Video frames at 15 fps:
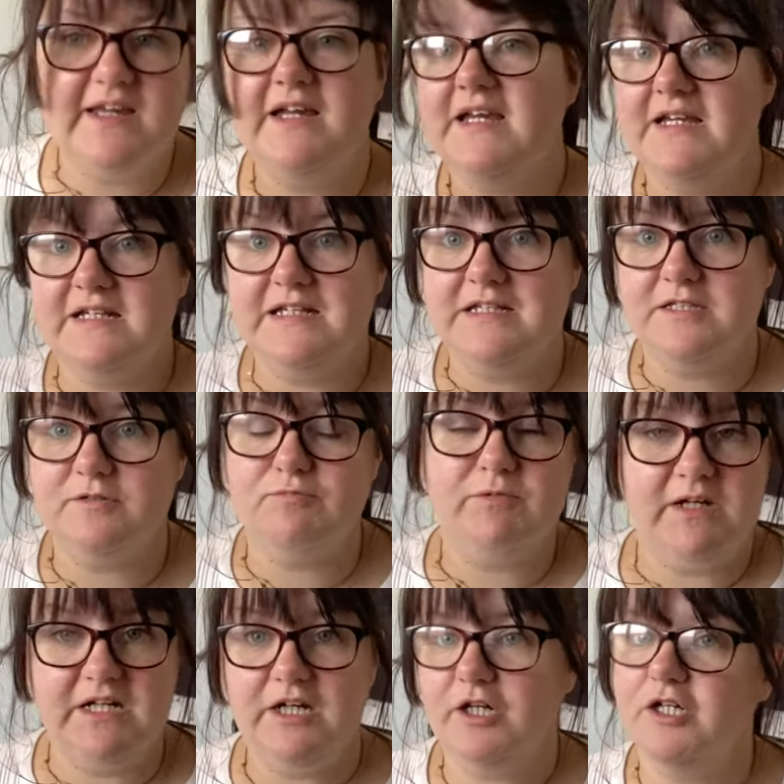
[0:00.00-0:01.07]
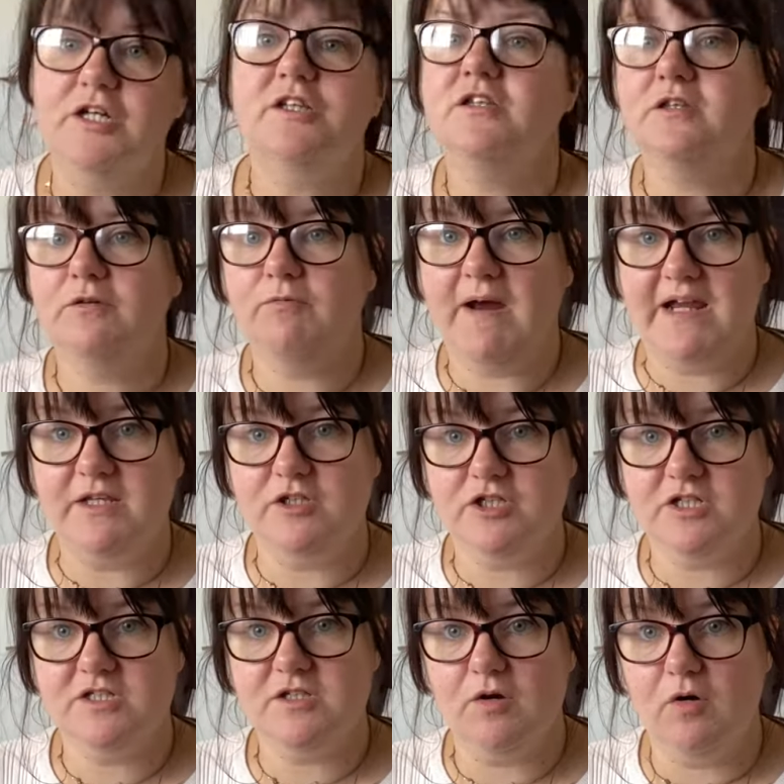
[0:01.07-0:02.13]
think it's really good, the
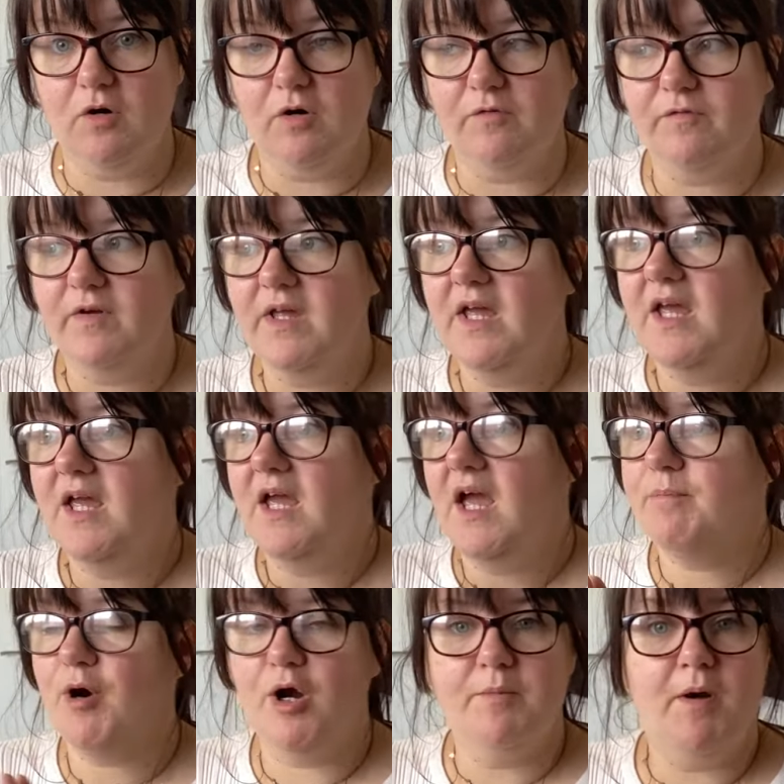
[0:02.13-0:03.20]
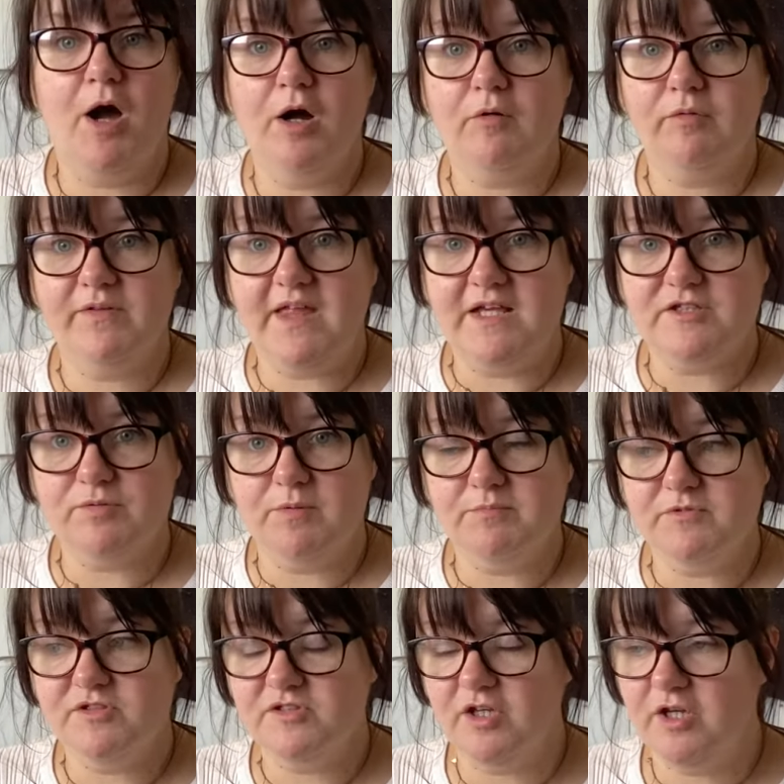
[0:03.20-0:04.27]
ranges of Primark with their
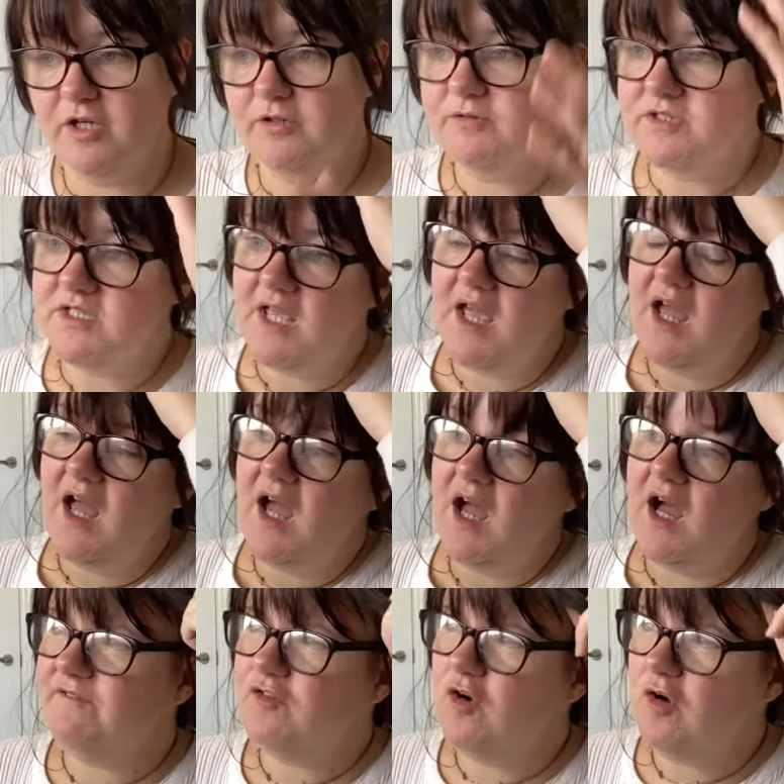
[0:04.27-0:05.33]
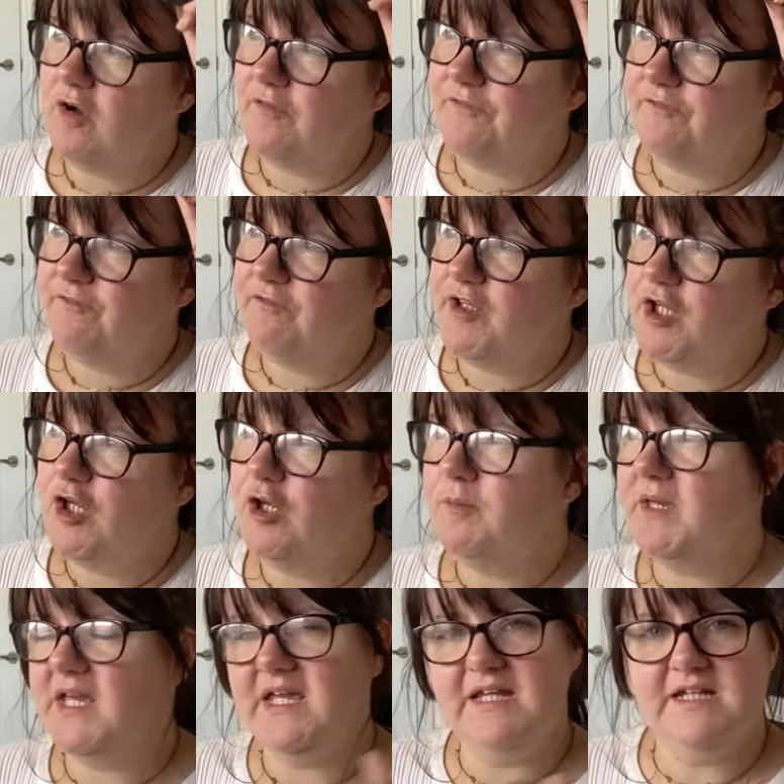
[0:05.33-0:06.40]
swimsuits. I've got a
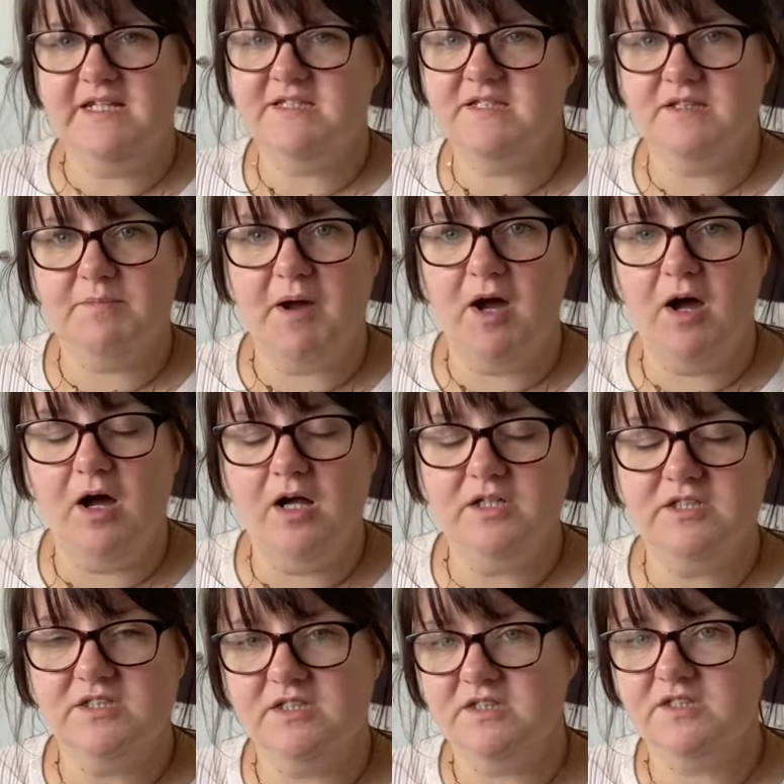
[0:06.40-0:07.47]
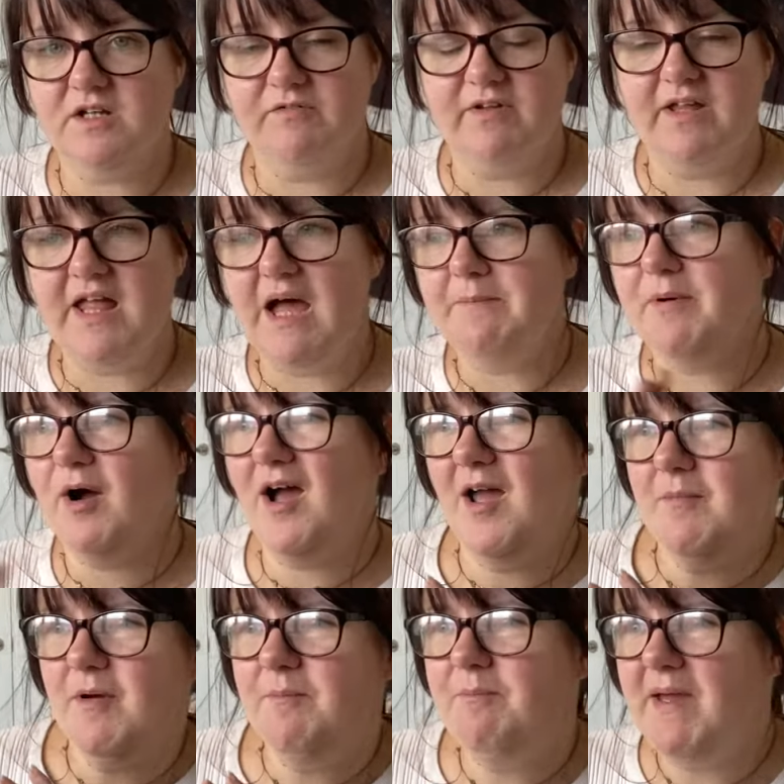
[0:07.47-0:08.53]
few bikinis in the past and stuff like that, but
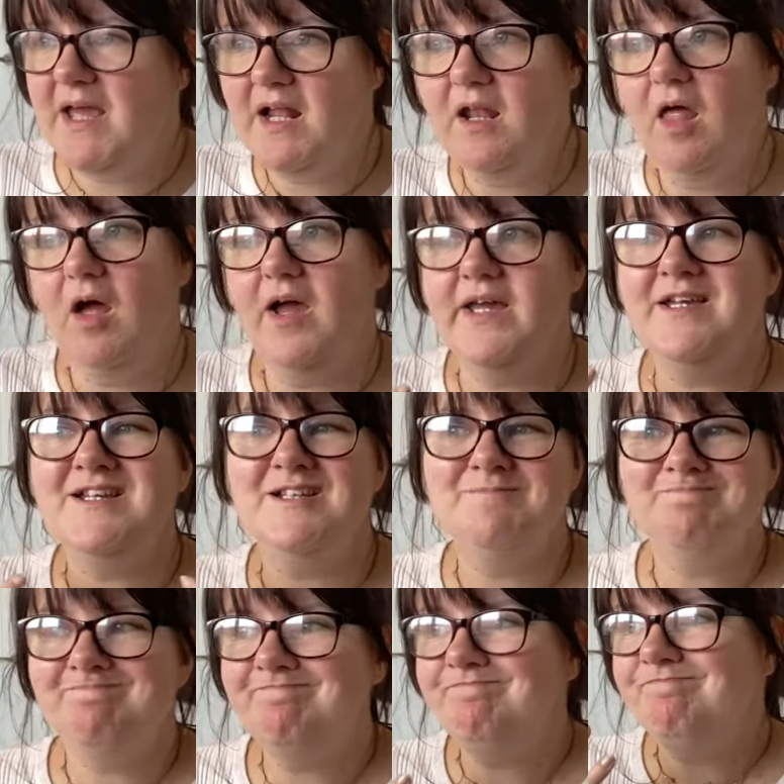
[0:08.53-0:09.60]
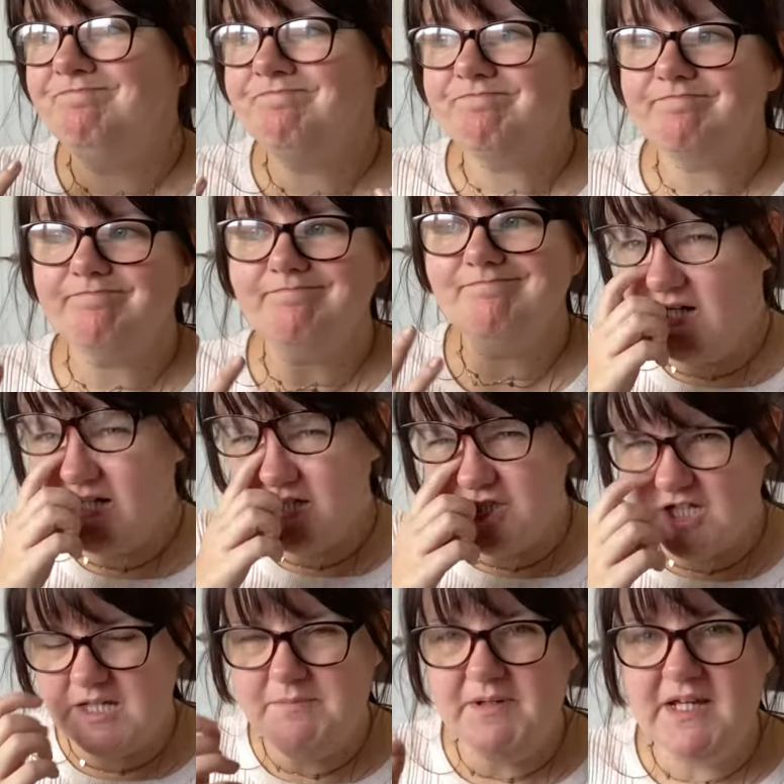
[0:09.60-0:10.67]
I am a bit like a
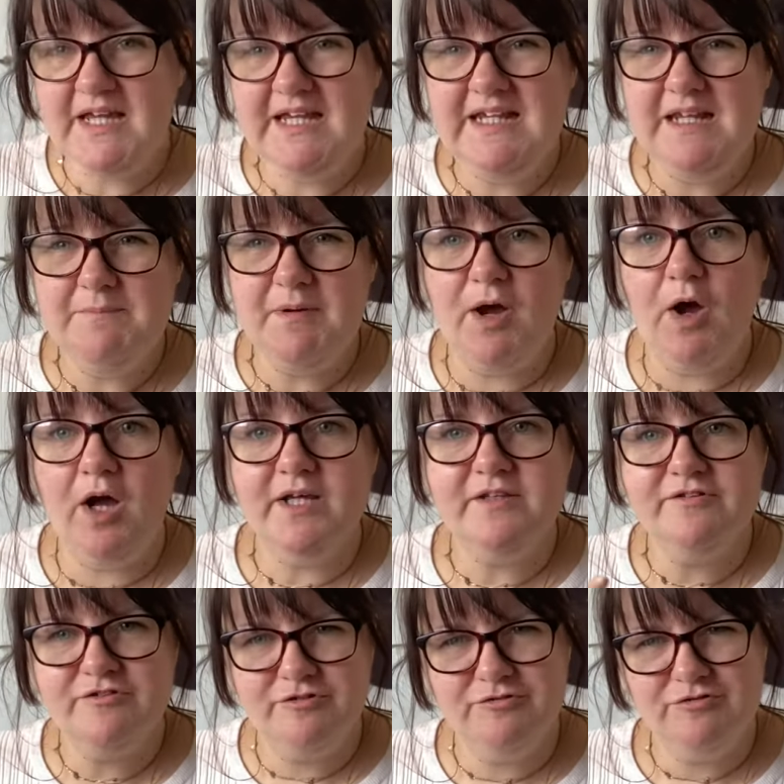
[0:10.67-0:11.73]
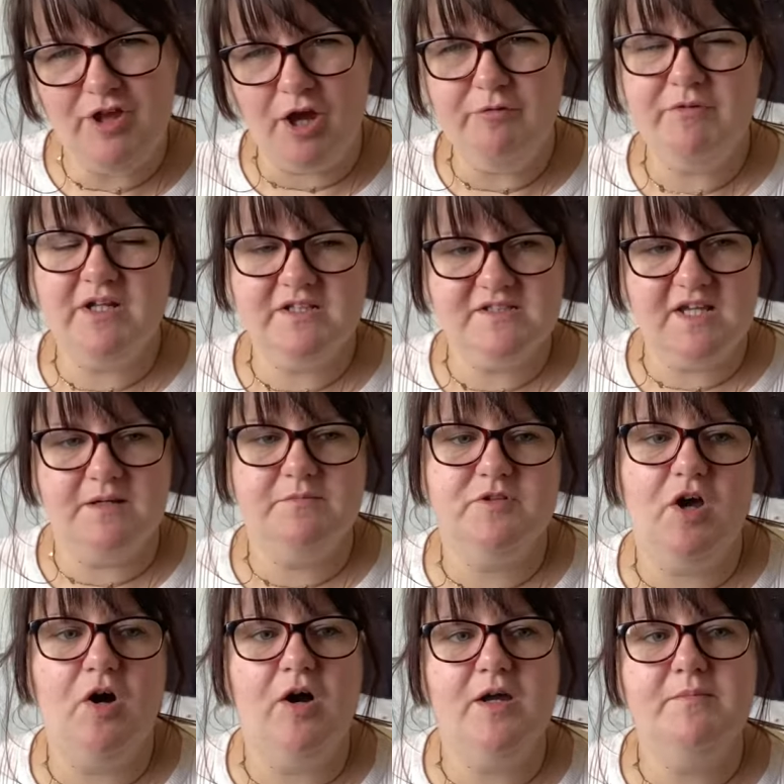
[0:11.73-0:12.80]
cheap bikini, but I don't at the
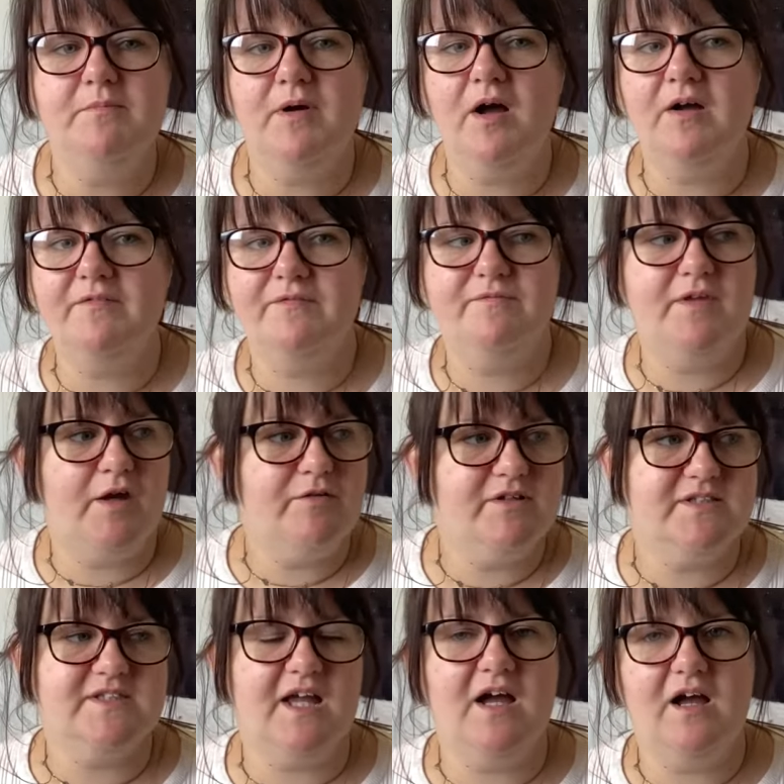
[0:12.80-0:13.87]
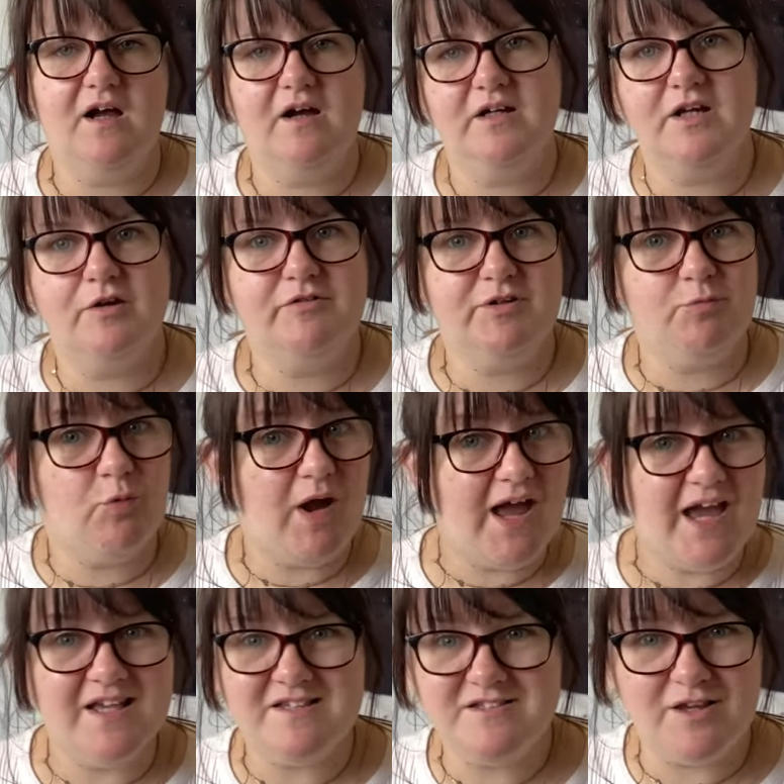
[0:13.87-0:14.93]
same time. I've noticed that I only
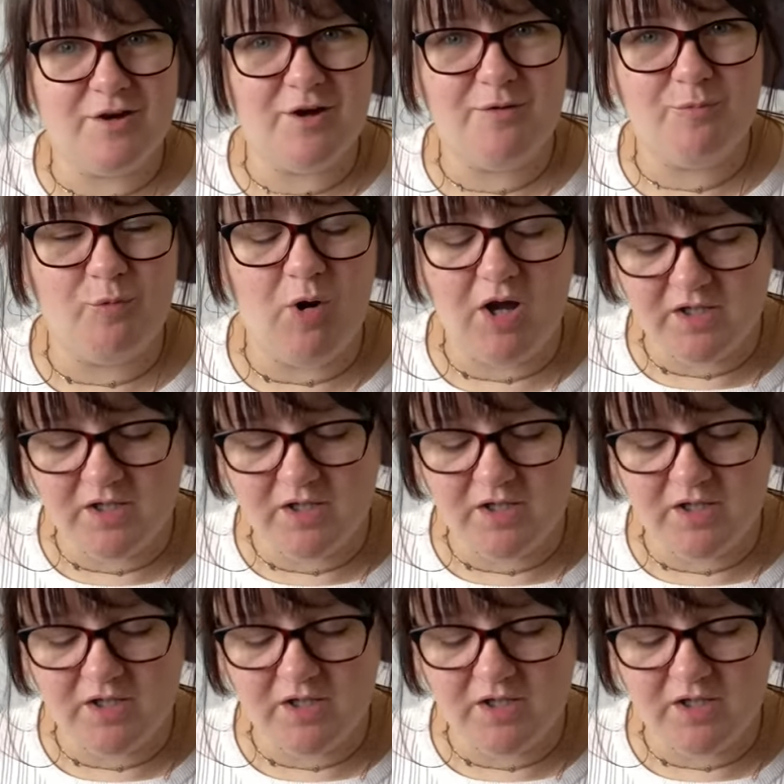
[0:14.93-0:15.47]
wear certain